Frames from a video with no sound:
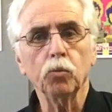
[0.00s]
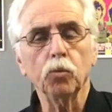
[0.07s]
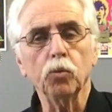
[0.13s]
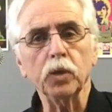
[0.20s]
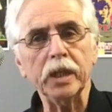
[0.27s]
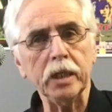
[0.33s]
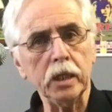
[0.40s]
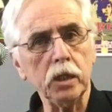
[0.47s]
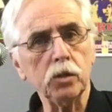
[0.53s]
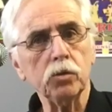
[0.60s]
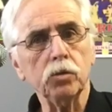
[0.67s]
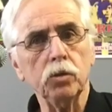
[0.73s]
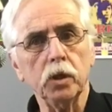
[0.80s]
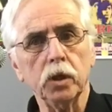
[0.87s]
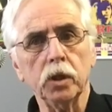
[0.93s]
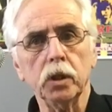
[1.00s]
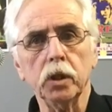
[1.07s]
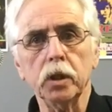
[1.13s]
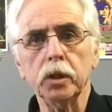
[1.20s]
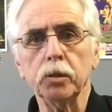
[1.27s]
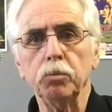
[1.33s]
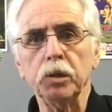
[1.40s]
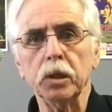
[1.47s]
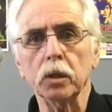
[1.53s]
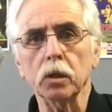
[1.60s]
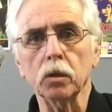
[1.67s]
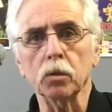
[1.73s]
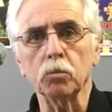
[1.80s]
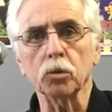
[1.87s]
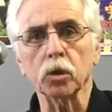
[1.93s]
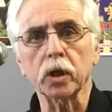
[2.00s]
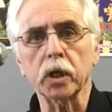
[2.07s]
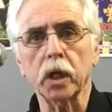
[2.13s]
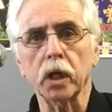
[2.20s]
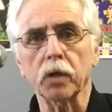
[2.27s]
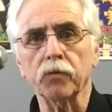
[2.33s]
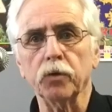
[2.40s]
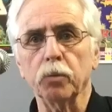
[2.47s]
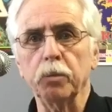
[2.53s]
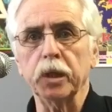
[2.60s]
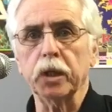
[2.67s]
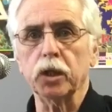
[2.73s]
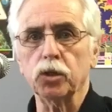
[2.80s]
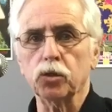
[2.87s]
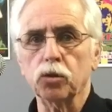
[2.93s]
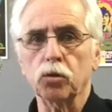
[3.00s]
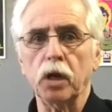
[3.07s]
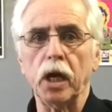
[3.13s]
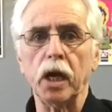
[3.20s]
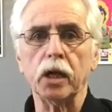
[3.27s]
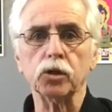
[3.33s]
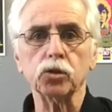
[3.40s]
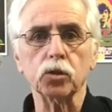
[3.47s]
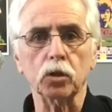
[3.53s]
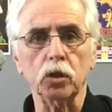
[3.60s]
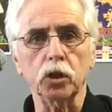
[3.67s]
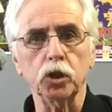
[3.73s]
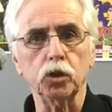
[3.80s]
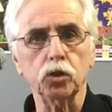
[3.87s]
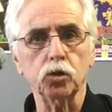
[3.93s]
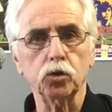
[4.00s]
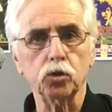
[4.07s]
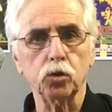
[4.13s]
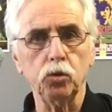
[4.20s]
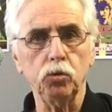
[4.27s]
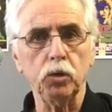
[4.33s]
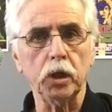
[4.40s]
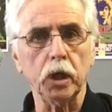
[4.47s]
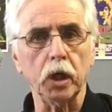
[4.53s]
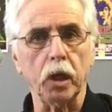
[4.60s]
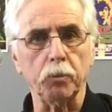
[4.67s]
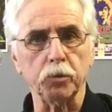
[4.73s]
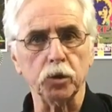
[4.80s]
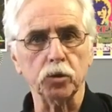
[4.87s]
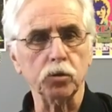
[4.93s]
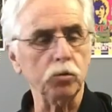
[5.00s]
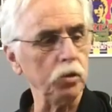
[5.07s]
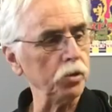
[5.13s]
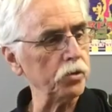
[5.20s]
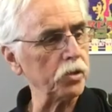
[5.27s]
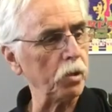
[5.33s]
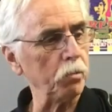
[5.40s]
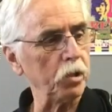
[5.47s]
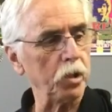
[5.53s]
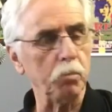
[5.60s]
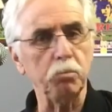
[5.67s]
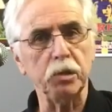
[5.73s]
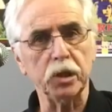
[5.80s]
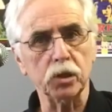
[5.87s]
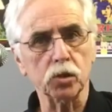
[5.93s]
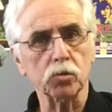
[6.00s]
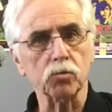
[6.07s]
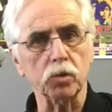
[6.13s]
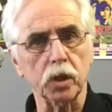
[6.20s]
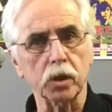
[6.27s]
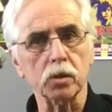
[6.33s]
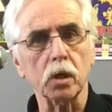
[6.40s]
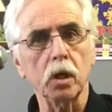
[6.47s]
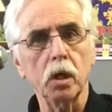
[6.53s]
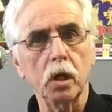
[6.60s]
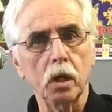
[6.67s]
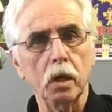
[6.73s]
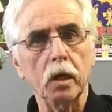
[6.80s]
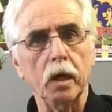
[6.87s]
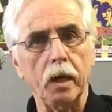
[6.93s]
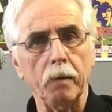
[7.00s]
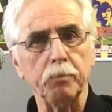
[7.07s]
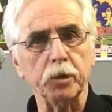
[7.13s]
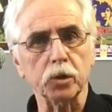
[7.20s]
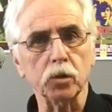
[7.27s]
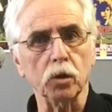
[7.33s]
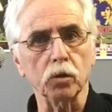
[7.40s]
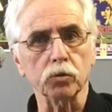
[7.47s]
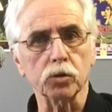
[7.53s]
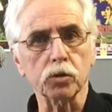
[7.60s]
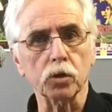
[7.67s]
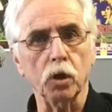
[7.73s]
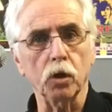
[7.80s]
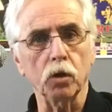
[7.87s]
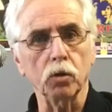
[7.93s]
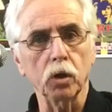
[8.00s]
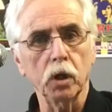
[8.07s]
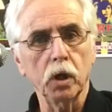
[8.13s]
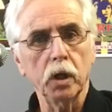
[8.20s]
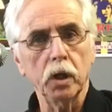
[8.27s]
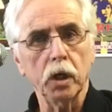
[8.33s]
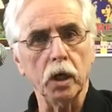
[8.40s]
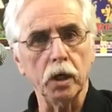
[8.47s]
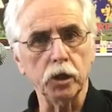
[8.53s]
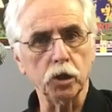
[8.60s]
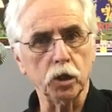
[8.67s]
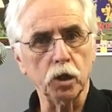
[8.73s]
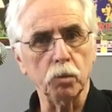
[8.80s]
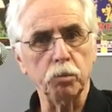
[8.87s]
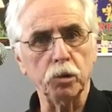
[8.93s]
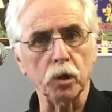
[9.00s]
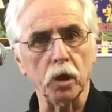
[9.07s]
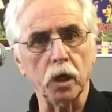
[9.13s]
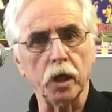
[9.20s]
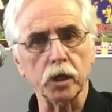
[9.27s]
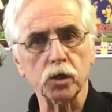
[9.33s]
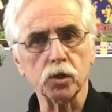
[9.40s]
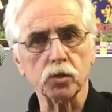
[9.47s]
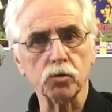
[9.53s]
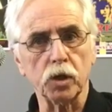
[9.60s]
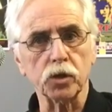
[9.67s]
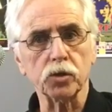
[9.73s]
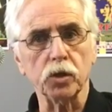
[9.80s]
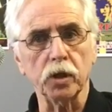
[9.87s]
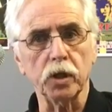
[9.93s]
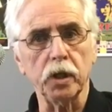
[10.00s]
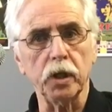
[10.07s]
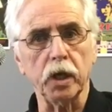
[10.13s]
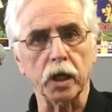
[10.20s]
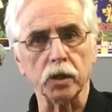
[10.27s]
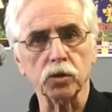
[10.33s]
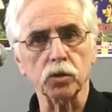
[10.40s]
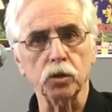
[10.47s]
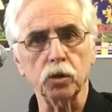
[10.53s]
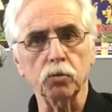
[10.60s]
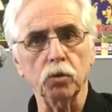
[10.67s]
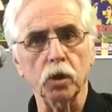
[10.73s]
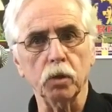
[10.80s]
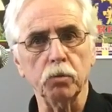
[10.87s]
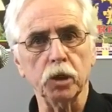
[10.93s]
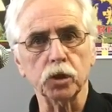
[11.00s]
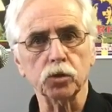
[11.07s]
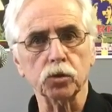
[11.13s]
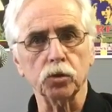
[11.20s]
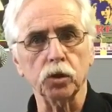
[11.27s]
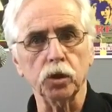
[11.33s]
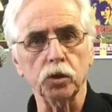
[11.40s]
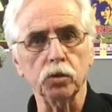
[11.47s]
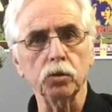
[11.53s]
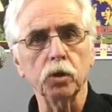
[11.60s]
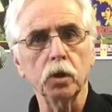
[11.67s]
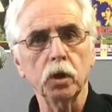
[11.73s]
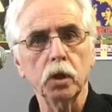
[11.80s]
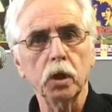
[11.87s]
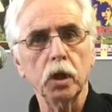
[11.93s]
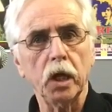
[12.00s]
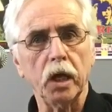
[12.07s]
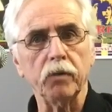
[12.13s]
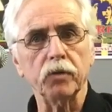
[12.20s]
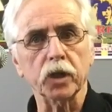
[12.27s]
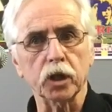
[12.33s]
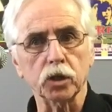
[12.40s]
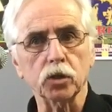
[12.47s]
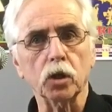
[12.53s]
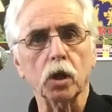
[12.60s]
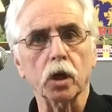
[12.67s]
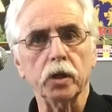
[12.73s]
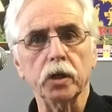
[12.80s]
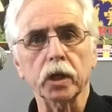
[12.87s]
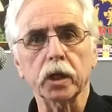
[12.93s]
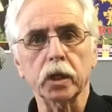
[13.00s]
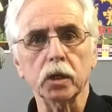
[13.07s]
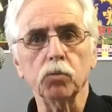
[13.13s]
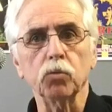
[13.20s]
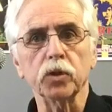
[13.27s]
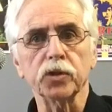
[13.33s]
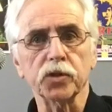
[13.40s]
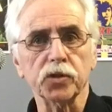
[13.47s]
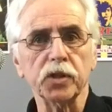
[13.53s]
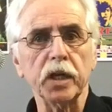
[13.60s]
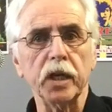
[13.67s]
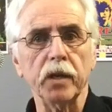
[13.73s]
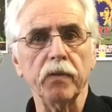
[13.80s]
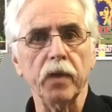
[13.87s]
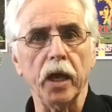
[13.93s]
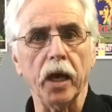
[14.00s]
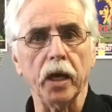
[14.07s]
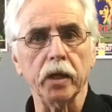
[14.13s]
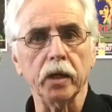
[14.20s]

In E tuning, you need to be a little more careful because you're actually tuning up. You're tuning some of the big strings up a tone. So you're going to put a lot of stress on the neck, so you want to make sure you have a guitar that can withstand that.